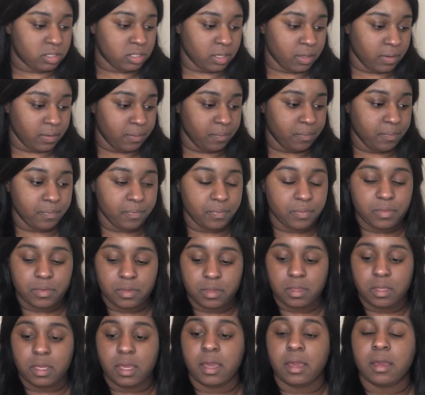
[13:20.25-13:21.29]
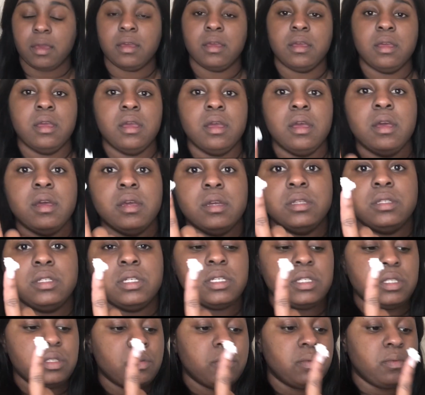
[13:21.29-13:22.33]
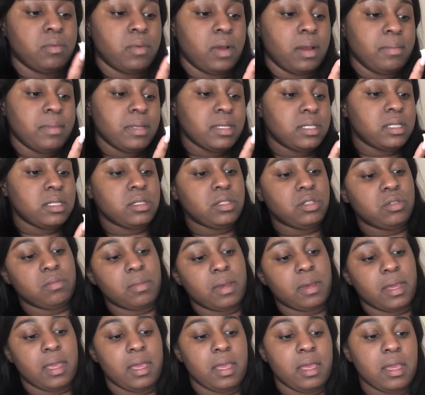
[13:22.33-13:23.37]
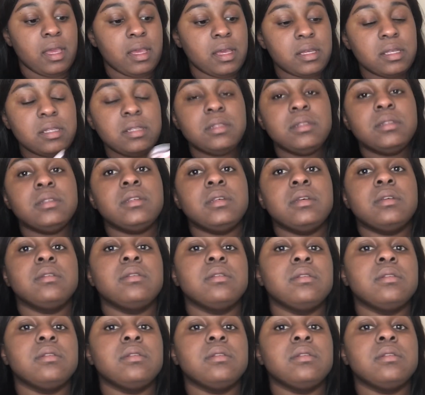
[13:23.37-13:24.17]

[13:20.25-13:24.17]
So yeah, just rub this into my hands